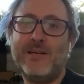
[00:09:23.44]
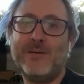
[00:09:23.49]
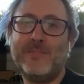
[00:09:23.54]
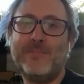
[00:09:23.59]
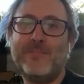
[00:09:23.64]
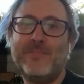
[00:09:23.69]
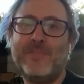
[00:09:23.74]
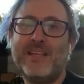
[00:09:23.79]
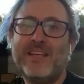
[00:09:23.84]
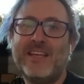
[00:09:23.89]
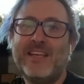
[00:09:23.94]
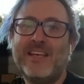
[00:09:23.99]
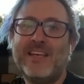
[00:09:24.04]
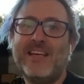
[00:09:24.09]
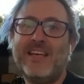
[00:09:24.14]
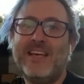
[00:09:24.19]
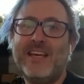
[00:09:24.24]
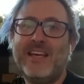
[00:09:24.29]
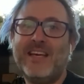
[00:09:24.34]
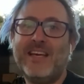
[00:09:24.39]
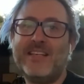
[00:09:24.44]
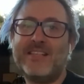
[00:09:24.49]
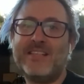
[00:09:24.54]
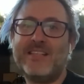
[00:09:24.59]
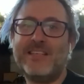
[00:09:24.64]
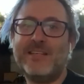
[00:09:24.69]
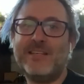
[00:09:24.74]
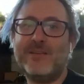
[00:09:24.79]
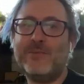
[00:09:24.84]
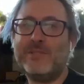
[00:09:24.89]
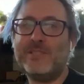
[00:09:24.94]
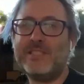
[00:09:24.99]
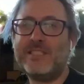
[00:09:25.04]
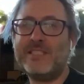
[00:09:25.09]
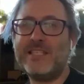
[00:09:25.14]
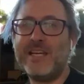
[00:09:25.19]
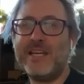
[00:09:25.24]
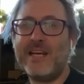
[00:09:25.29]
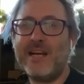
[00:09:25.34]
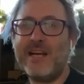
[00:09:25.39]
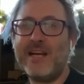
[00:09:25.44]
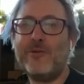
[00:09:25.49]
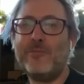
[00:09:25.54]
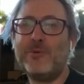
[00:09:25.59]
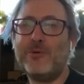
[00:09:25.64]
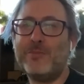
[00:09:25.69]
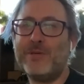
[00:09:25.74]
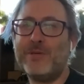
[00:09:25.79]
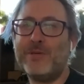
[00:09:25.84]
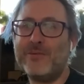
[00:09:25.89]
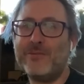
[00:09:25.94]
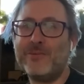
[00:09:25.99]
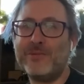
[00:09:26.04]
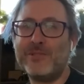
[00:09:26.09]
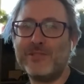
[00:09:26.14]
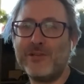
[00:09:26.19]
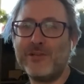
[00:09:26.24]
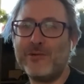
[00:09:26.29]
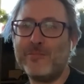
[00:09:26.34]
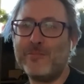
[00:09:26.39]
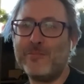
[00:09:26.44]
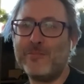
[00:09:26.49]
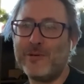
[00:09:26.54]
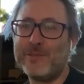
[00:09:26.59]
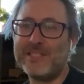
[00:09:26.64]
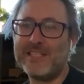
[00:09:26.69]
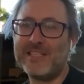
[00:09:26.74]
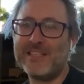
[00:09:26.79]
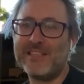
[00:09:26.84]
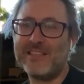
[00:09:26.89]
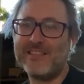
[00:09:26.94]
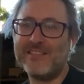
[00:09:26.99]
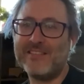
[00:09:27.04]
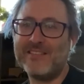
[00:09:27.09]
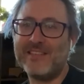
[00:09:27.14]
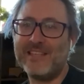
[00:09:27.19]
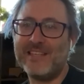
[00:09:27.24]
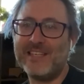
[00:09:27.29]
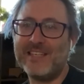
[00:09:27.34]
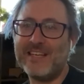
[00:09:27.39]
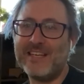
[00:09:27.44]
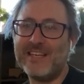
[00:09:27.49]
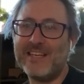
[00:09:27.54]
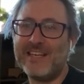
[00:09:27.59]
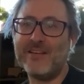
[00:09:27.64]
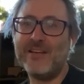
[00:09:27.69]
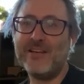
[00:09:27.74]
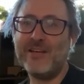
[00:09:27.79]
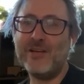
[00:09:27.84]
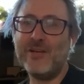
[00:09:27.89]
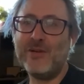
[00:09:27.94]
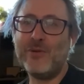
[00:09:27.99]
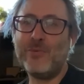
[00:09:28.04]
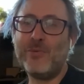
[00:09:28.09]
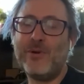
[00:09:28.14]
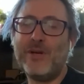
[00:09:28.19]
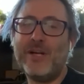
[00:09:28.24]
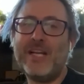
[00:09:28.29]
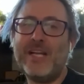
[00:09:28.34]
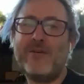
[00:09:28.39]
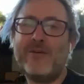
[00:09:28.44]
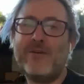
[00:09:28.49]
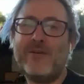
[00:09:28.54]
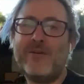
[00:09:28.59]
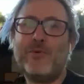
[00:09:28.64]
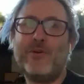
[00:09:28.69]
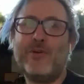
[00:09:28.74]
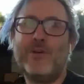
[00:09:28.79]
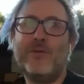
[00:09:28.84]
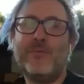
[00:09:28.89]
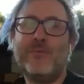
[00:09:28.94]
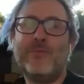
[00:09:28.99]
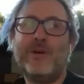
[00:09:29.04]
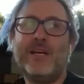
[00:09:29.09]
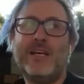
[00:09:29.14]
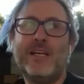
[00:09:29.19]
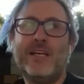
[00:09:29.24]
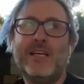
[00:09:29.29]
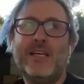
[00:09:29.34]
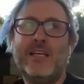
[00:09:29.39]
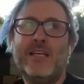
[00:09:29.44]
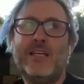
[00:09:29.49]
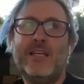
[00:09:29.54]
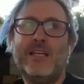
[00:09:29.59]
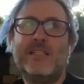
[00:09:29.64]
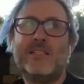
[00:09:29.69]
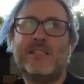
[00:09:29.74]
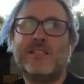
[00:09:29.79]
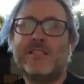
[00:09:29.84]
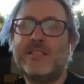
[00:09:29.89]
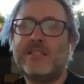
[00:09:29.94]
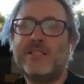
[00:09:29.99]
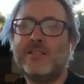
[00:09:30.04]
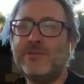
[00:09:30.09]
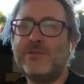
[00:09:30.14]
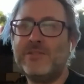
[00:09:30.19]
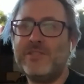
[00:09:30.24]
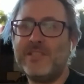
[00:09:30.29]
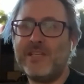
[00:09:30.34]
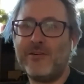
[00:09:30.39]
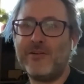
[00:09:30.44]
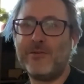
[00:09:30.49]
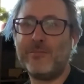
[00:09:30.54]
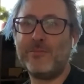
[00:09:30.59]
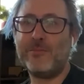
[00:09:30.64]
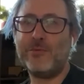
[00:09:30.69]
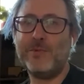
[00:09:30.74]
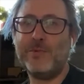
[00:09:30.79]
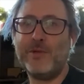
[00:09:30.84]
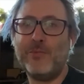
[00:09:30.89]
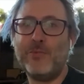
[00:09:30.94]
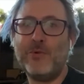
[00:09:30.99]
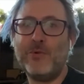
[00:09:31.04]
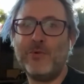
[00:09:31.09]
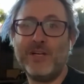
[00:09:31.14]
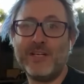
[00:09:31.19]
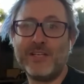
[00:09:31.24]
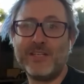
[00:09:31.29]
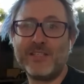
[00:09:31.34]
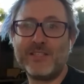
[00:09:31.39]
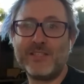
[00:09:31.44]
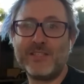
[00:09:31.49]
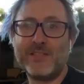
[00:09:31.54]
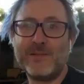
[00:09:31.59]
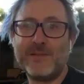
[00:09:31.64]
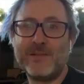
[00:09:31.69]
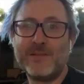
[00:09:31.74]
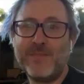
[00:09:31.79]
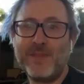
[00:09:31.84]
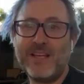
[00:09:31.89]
And it was terrible, but it was so promising, right? And we're now at a point where it's still terrible, but works.